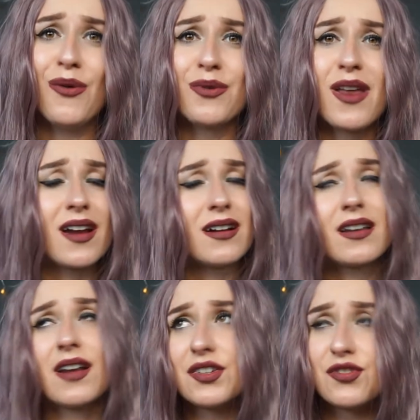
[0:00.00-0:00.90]
own hair
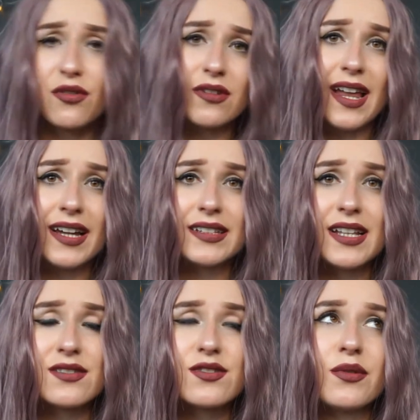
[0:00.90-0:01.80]
and I don't like
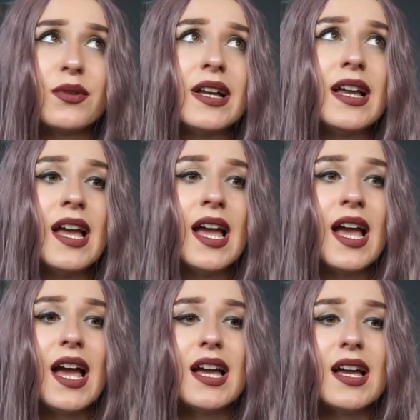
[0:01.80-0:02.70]
that so
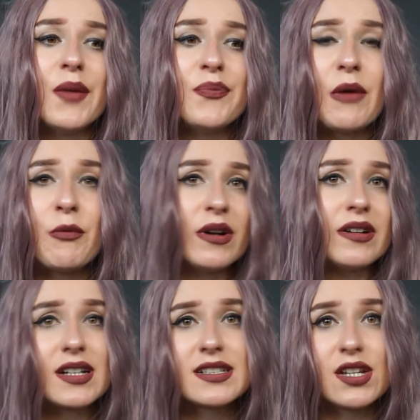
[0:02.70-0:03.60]
um, I wear
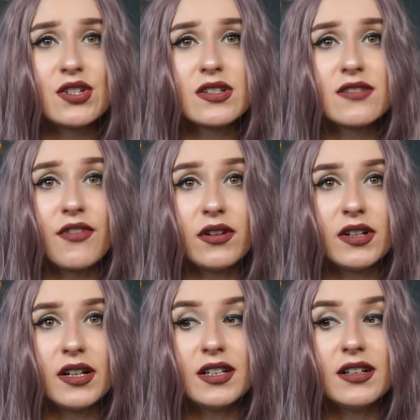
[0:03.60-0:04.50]
extensions
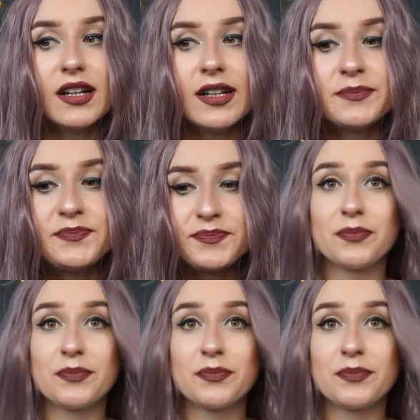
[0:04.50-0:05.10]
very early